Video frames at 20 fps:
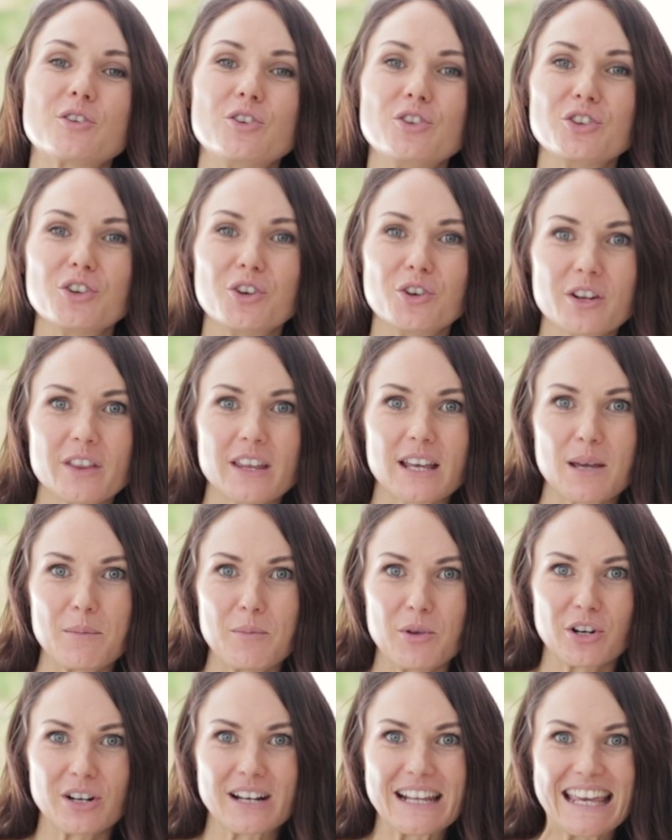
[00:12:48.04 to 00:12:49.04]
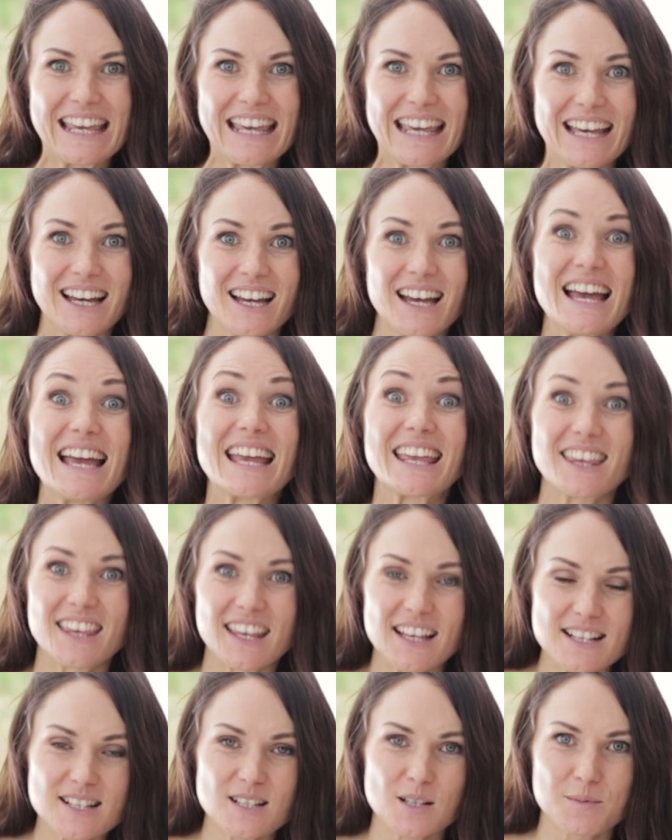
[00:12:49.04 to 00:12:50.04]
you're new to the community here,
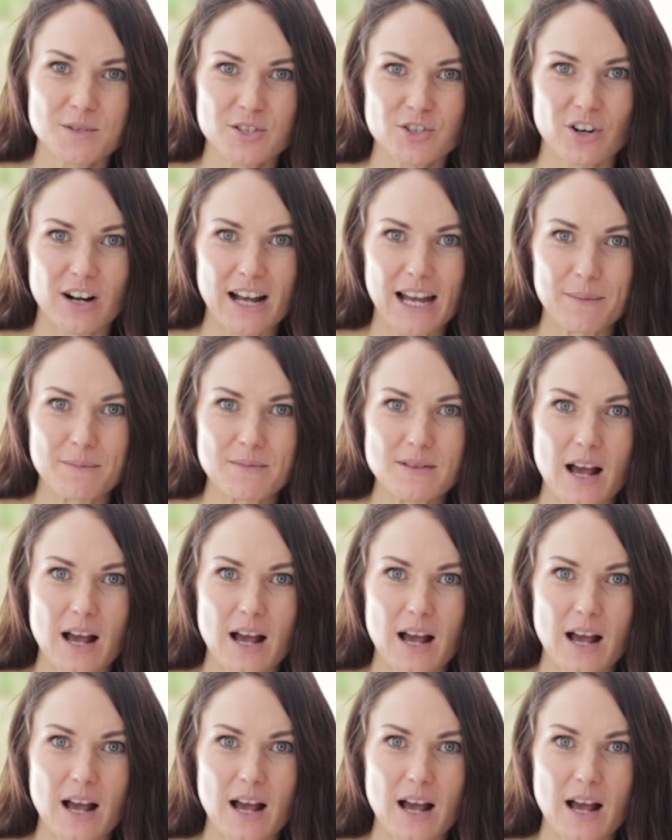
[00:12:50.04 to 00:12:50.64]
get subscribed.